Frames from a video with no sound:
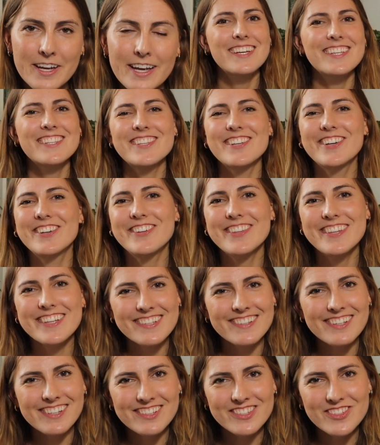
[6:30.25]
So
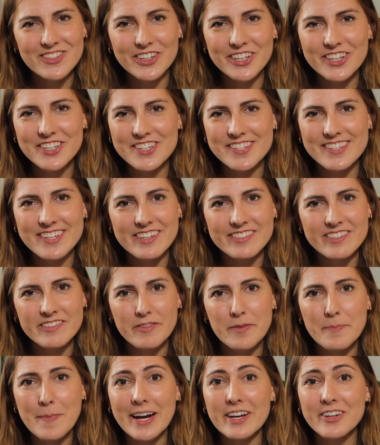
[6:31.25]
this little story just as a
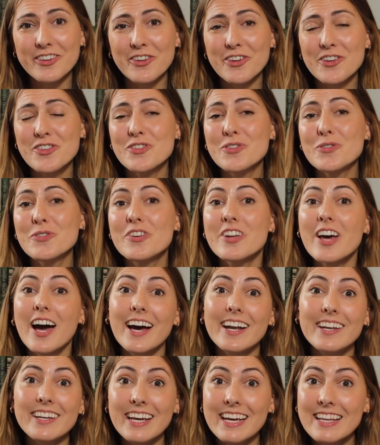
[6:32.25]
reminder to
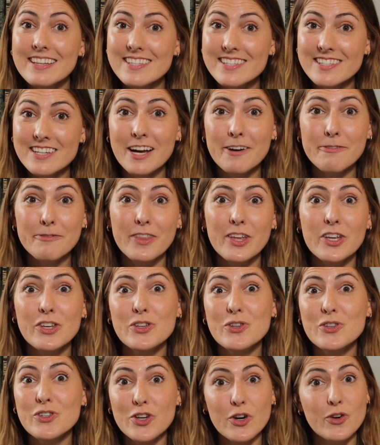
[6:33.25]
not get stuff that
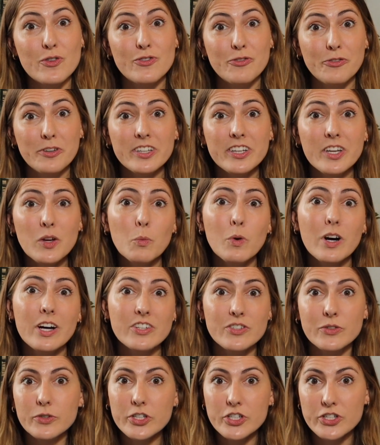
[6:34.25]
you don't really
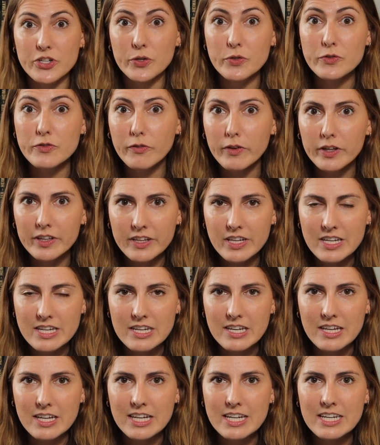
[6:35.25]
want or don't really
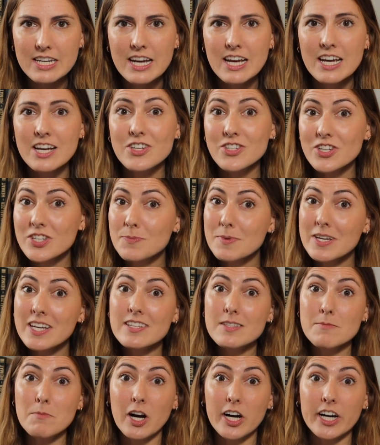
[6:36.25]
need just
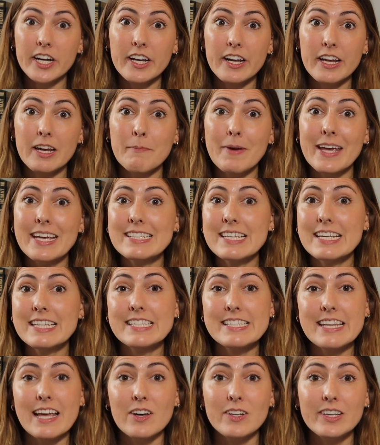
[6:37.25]
because marketing makes it
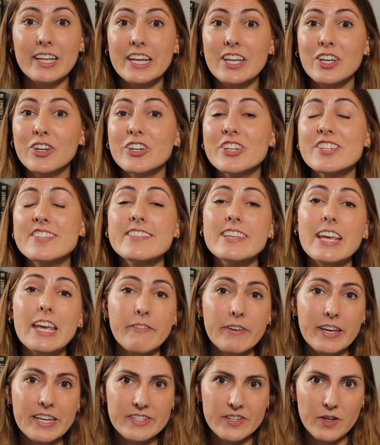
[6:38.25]
sound like you're
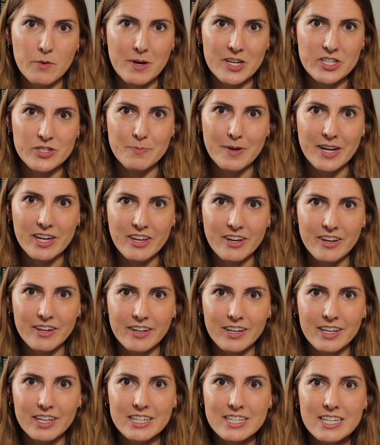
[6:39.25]
saving so much money on
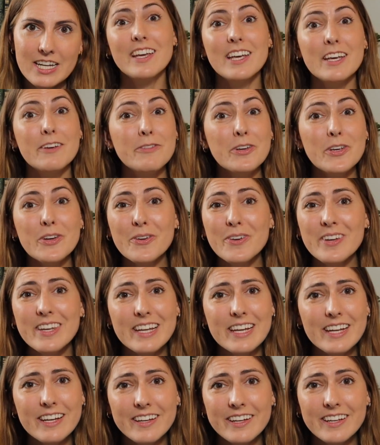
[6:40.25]
it. If you don't
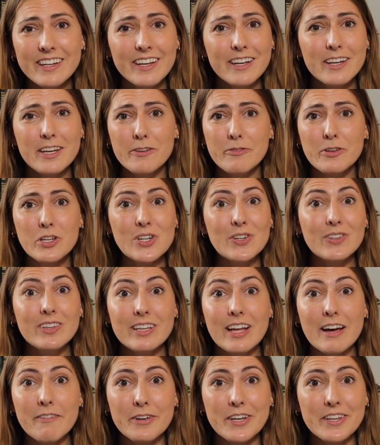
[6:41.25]
need it and if you don't
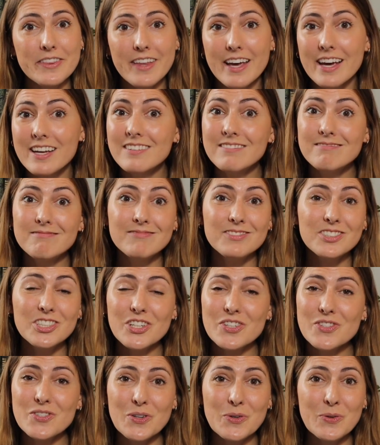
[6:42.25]
love it, then
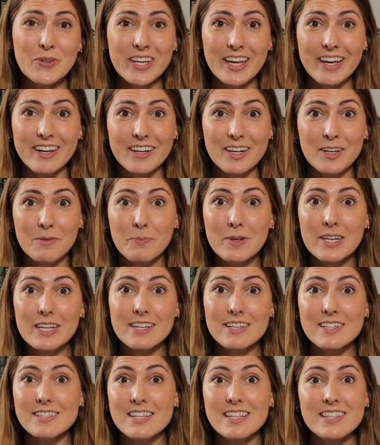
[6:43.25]
just don't get it,
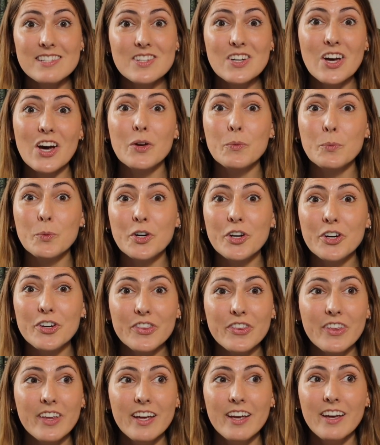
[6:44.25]
because it's not
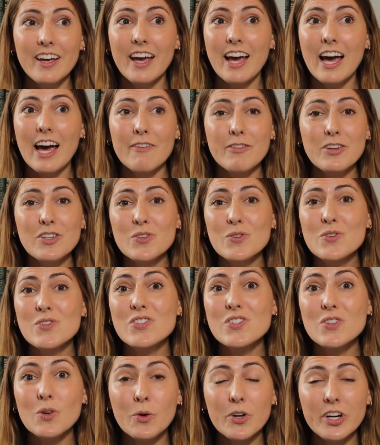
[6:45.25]
worth having to
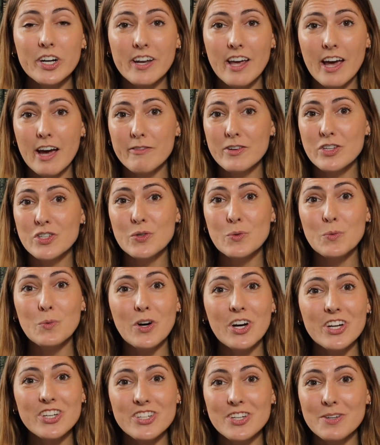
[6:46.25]
store it, having to
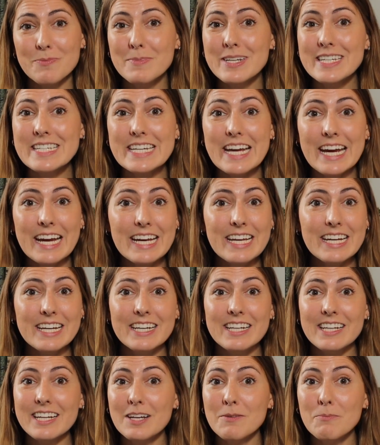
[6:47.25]
wash it, maintain
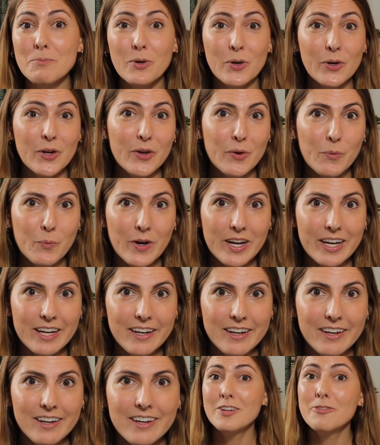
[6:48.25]
it, and put it
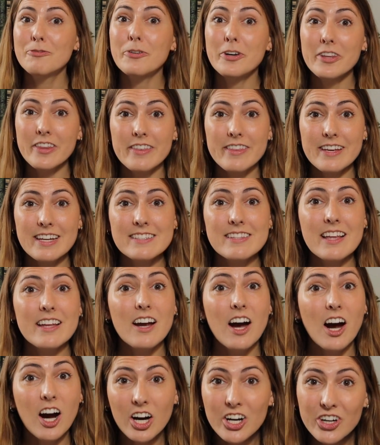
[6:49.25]
away. For the things
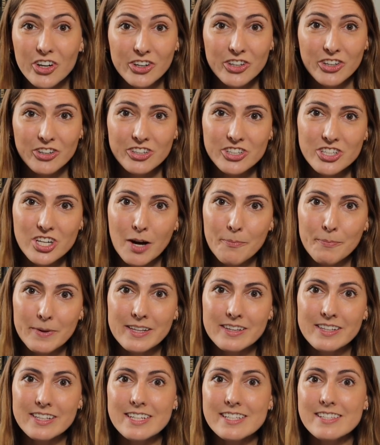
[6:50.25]
that are on your shopping
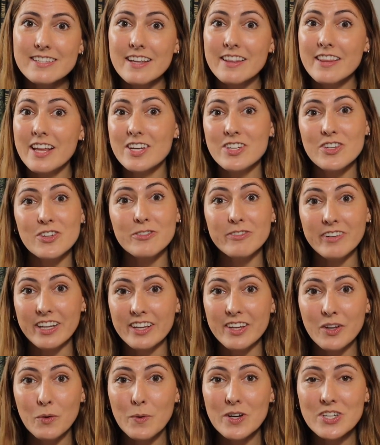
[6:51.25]
list and that you
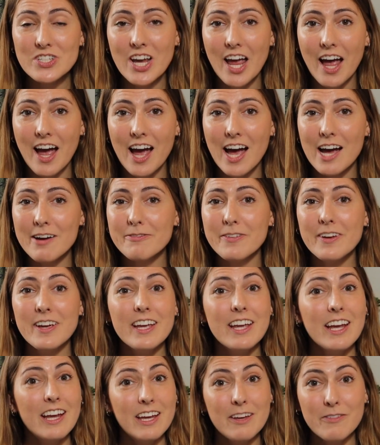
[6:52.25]
really want to have,
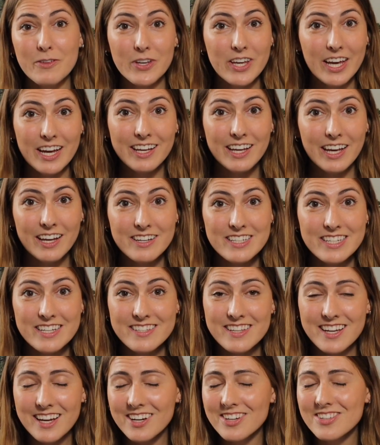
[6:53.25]
if you can get a
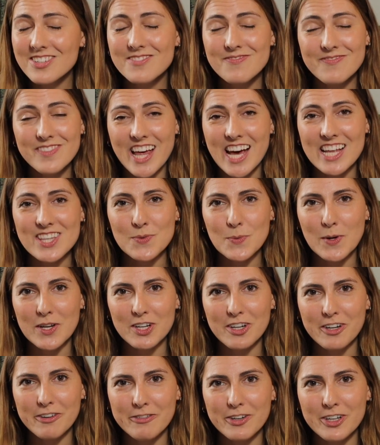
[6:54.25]
discount, that's
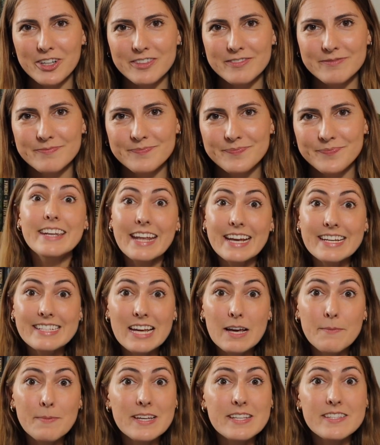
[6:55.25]
wonderful. Next
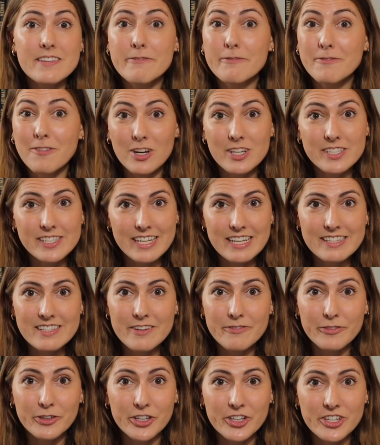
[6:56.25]
up is a false sense
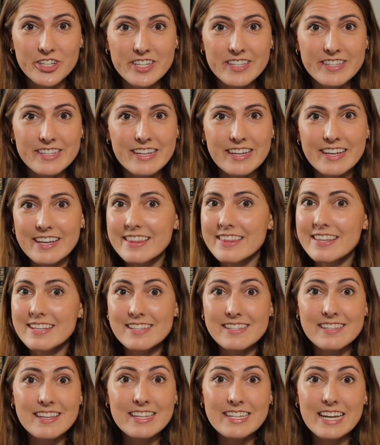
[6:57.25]
of urgency, and this
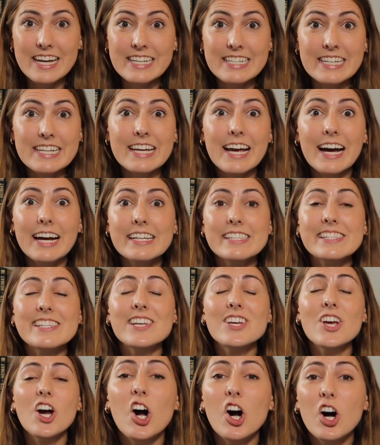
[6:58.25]
is a technique I
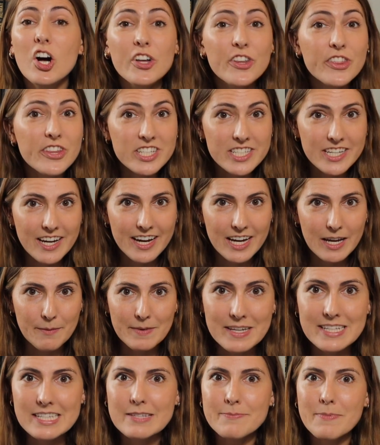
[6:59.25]
see all the time,
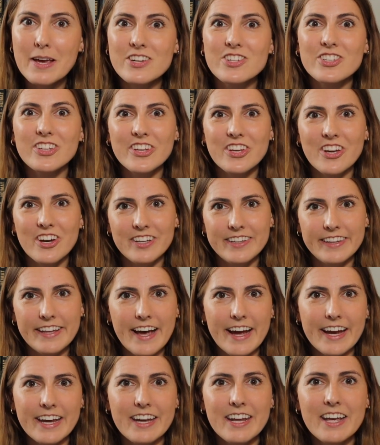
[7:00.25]
especially
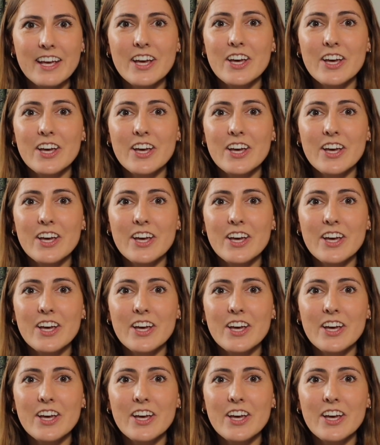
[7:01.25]
online.